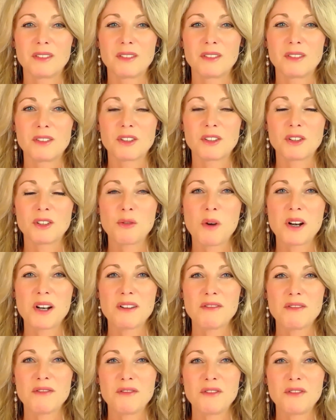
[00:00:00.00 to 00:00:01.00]
So what
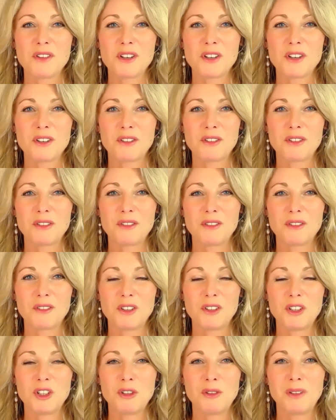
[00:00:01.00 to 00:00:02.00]
if
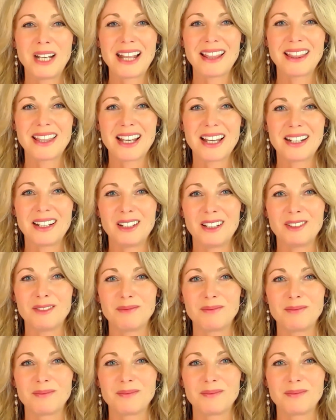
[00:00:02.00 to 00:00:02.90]
you let that in